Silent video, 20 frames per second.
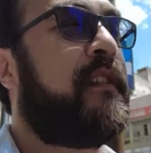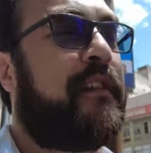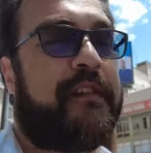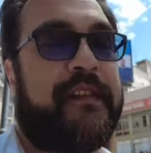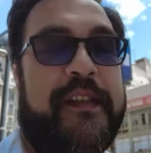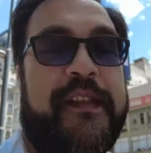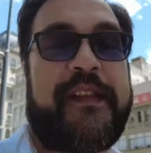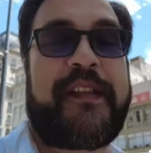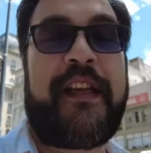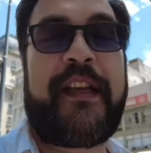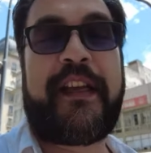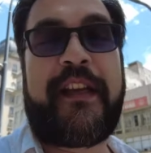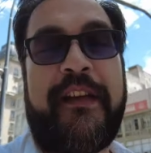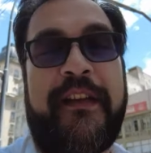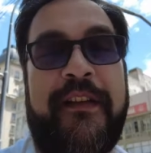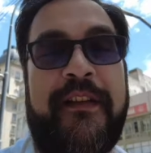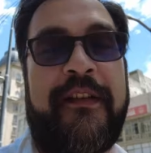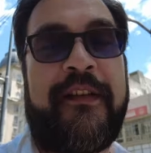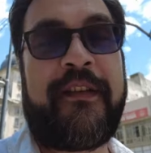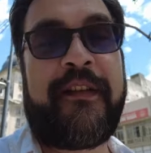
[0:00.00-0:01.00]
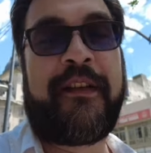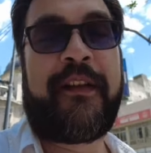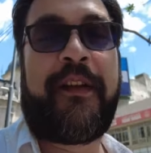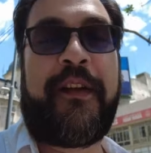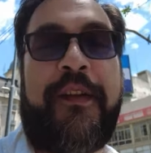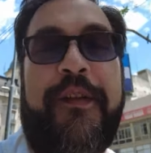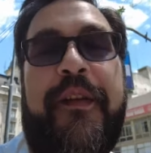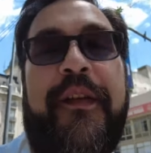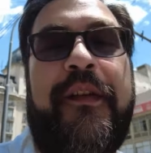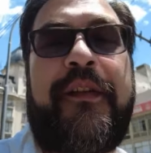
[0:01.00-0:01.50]
It's a city.
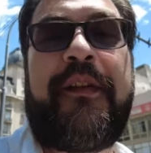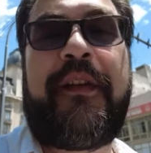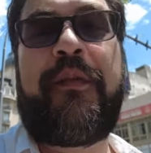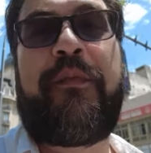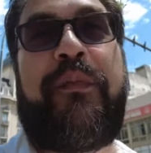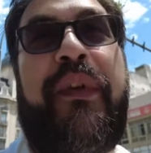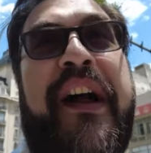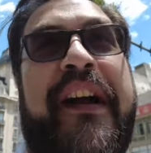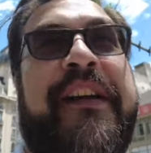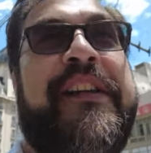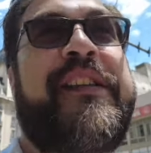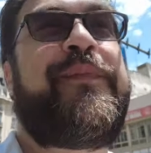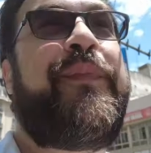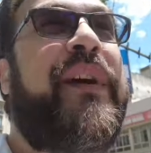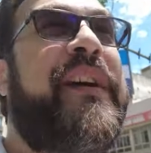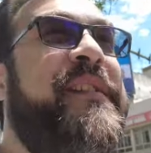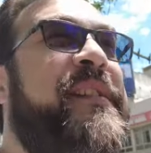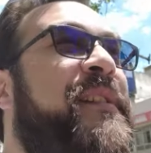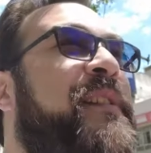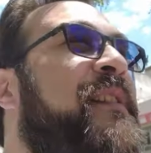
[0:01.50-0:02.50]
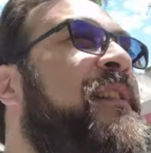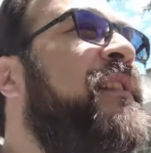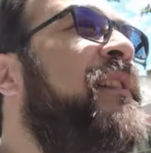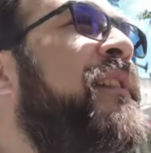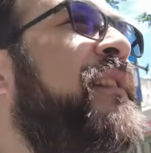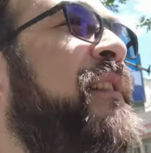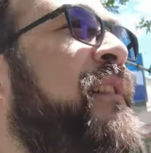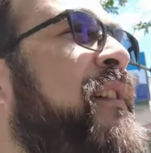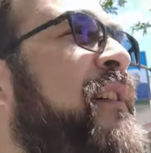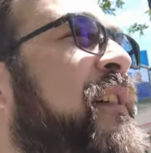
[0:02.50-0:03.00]
The block is buzzing.
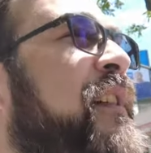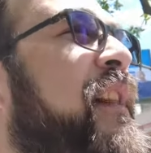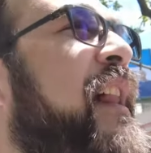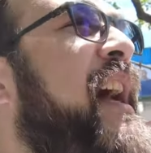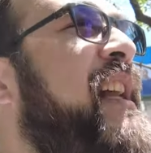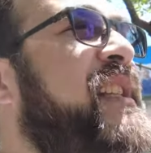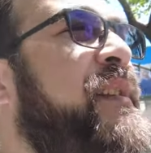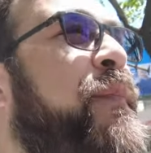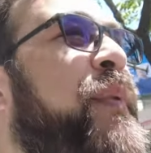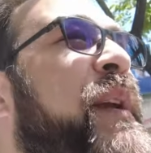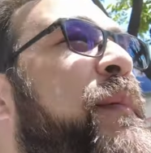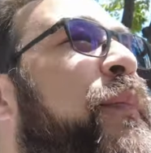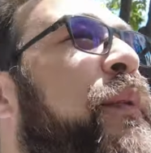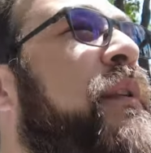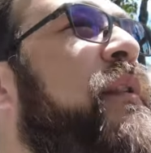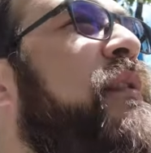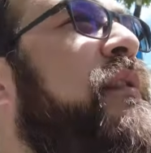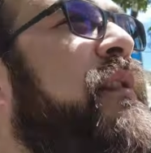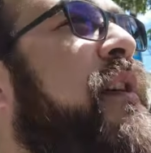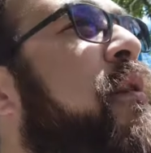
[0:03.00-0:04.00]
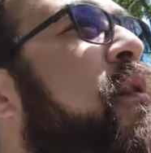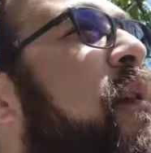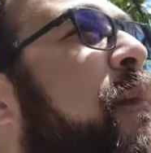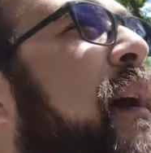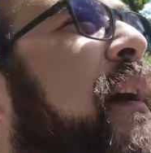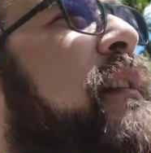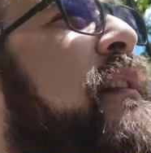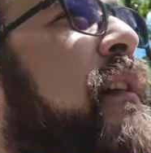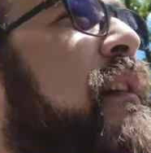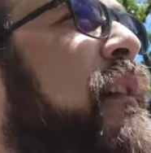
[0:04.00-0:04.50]
Lots of people going
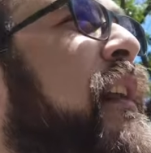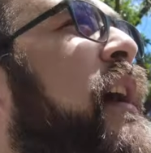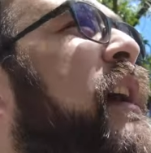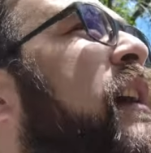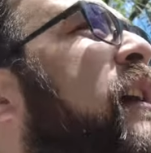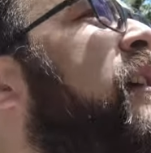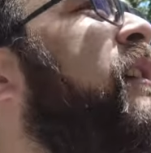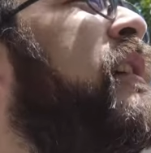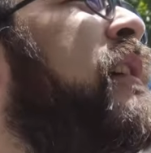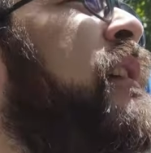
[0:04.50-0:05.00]
about their day.